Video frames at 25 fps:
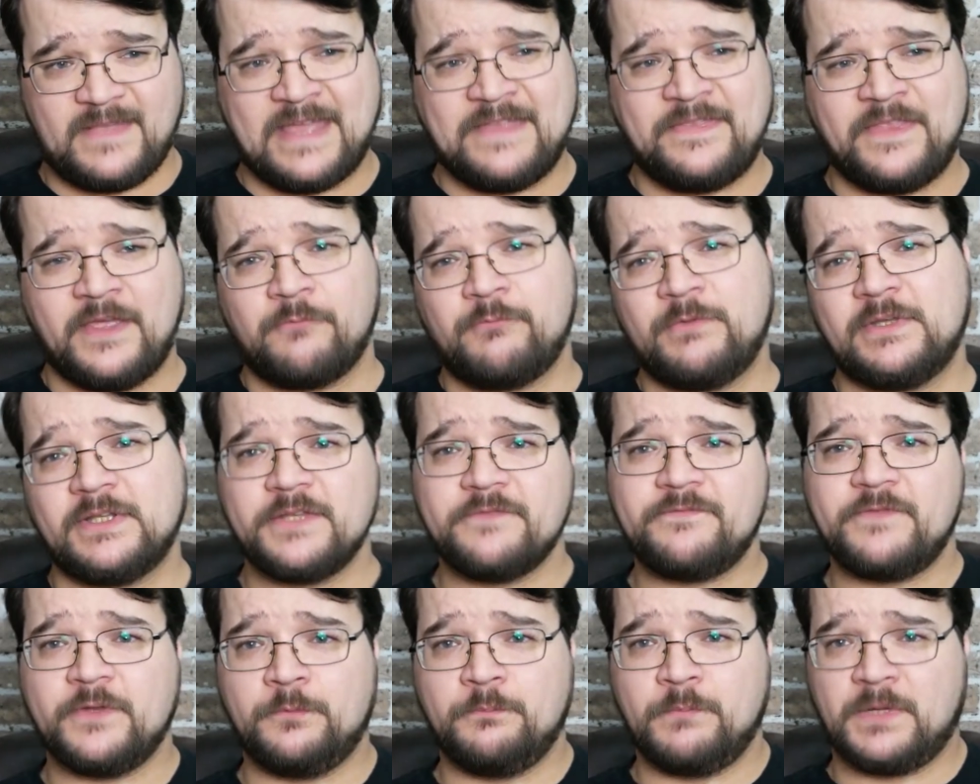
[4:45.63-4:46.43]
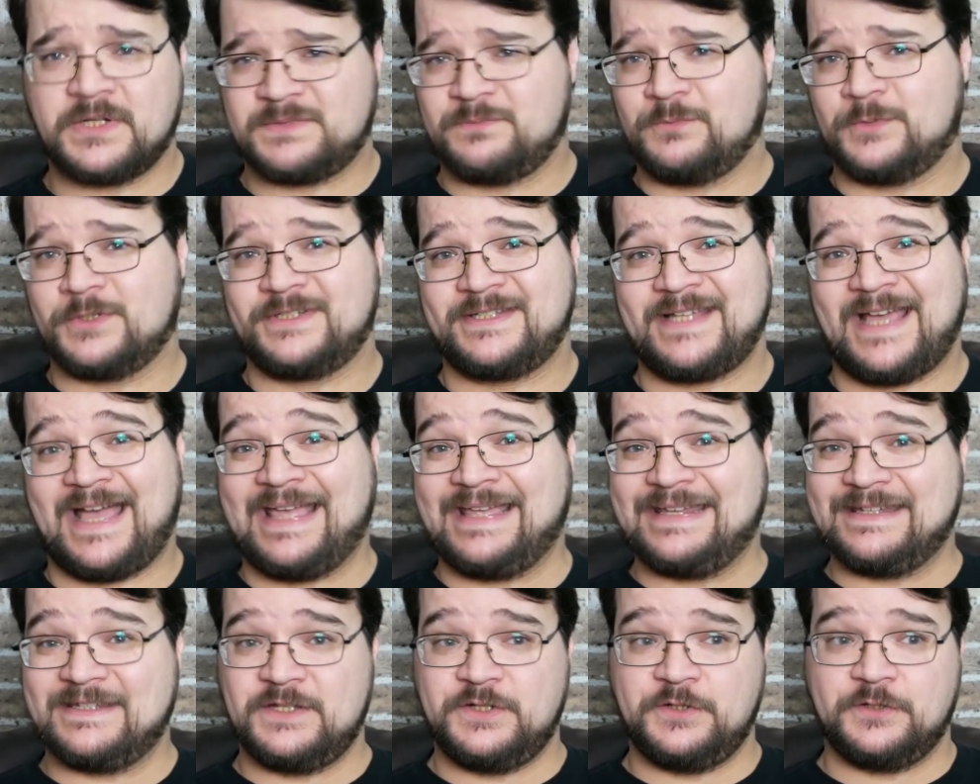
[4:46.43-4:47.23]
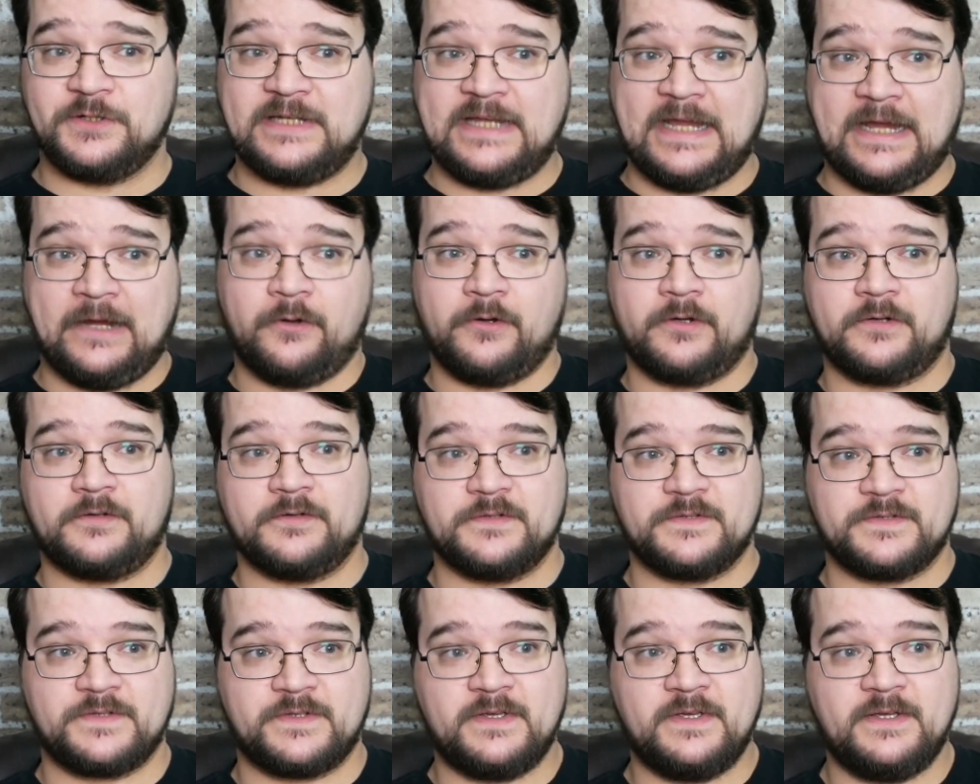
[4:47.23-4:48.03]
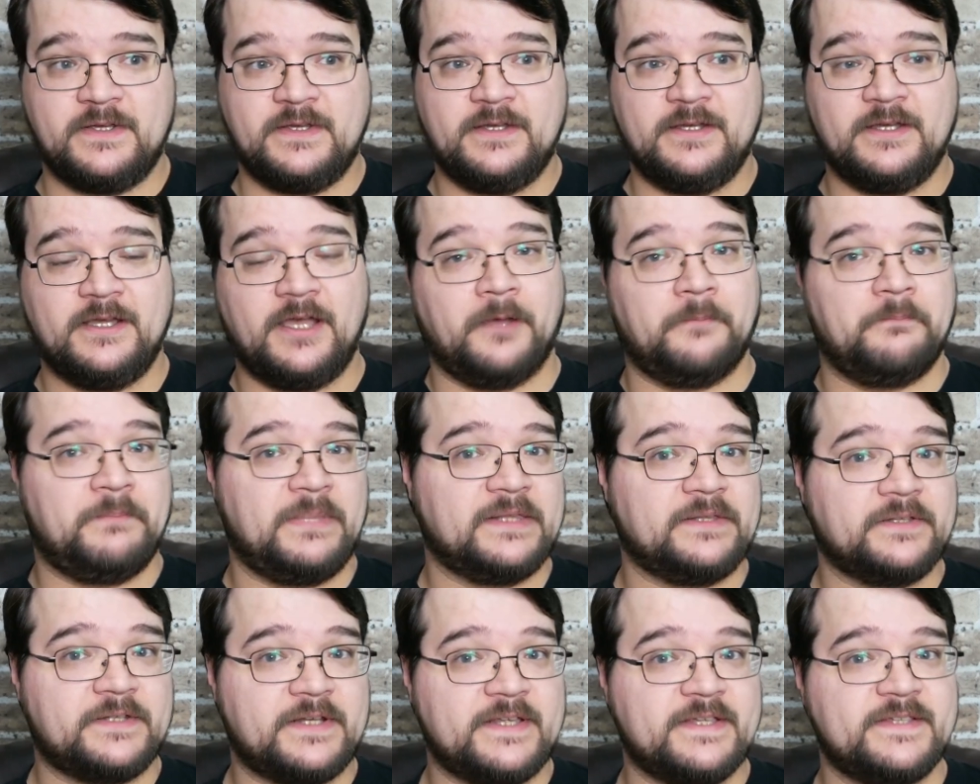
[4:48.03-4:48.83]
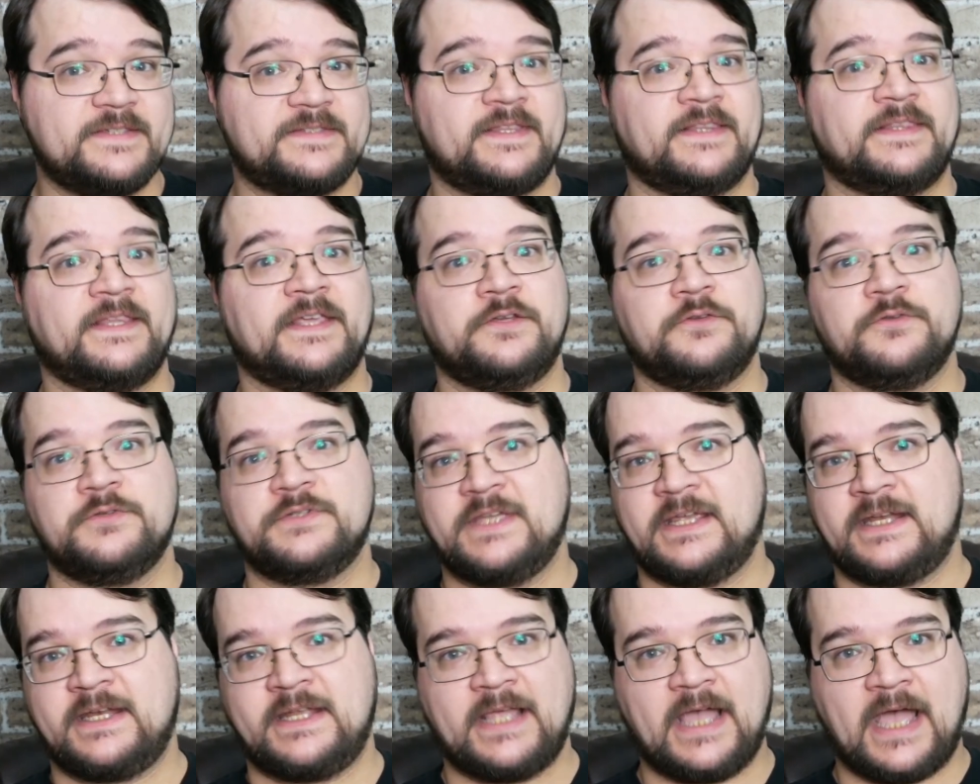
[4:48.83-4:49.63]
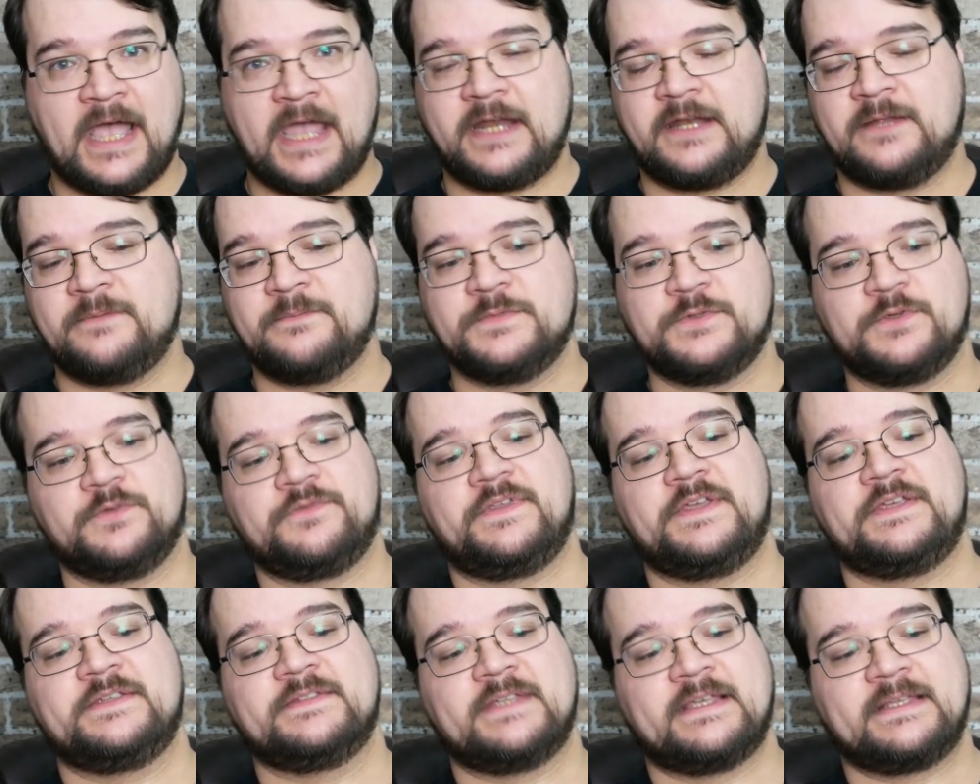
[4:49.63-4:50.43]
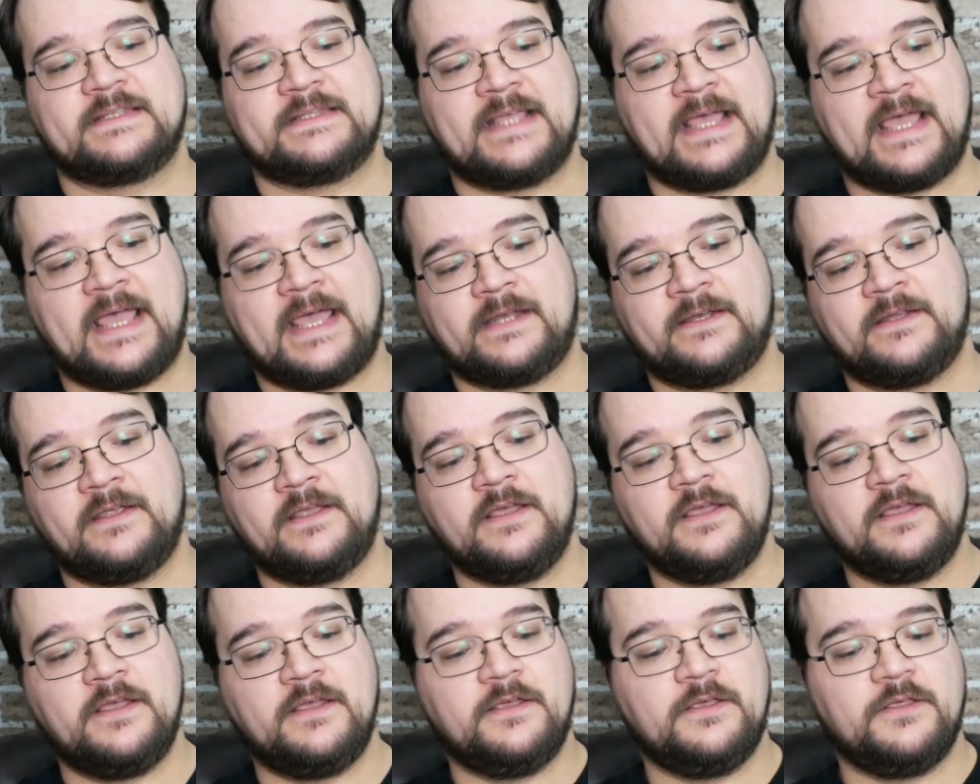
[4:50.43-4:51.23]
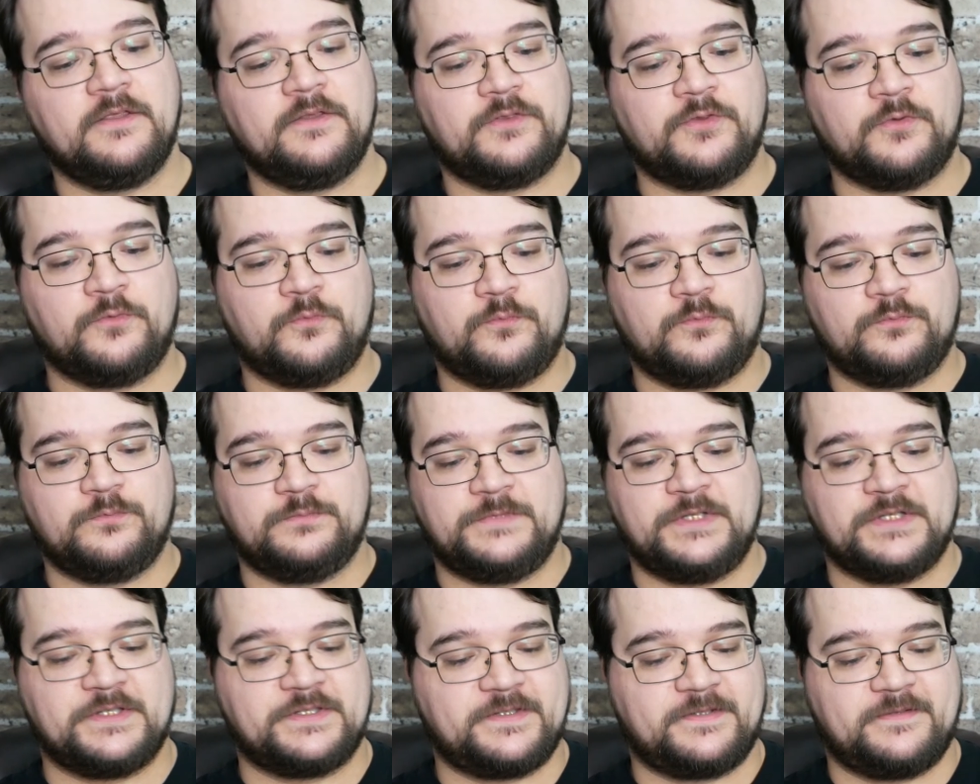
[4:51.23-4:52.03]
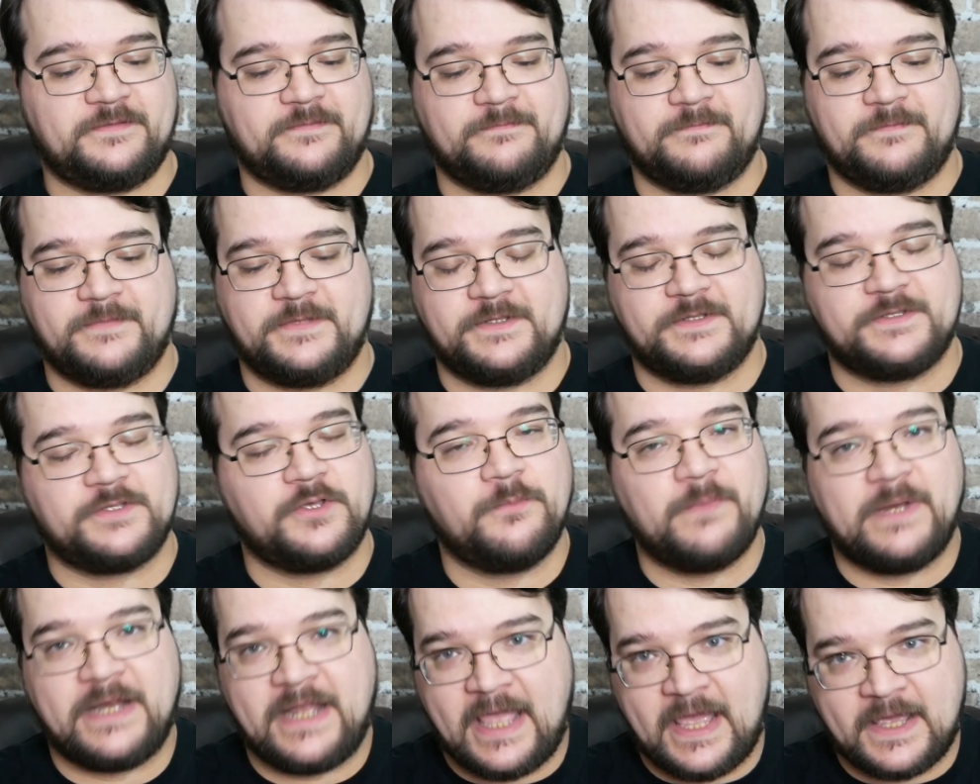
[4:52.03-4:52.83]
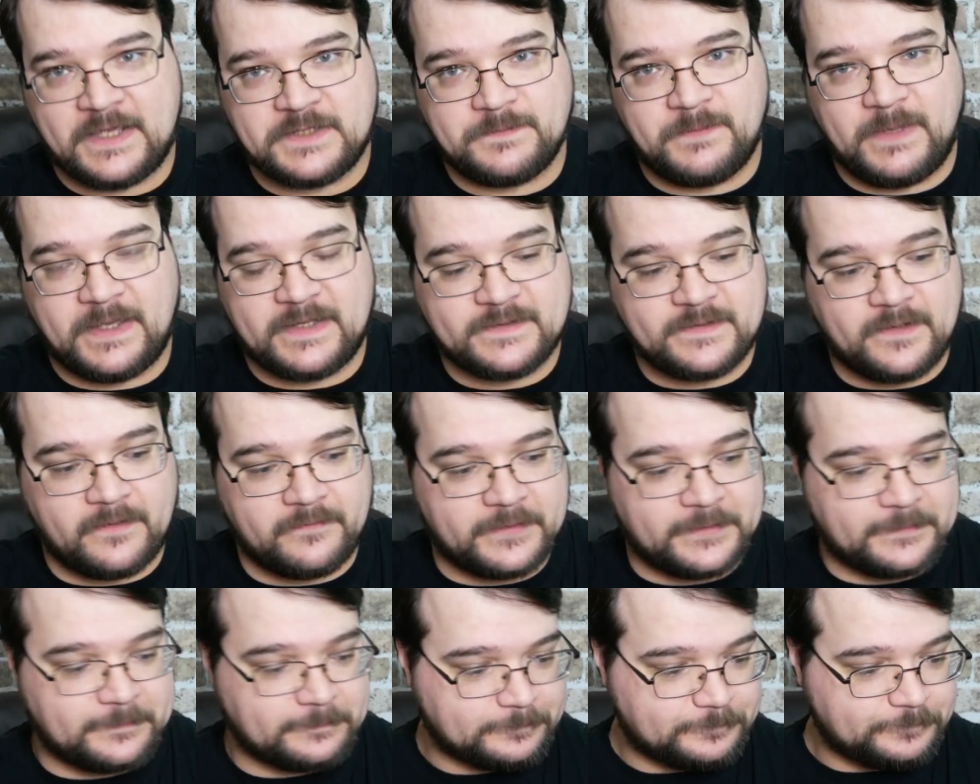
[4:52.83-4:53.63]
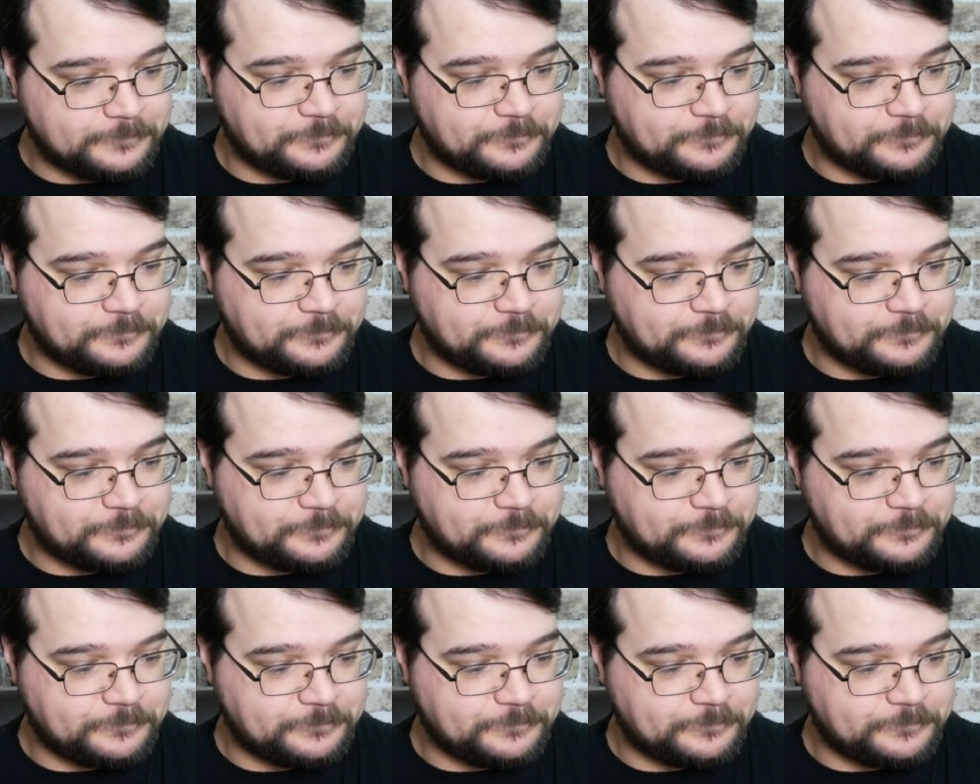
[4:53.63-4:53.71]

And they really feel much more tied to your character's abilities than they do to any items or things like that. Though, just so many aspects of it.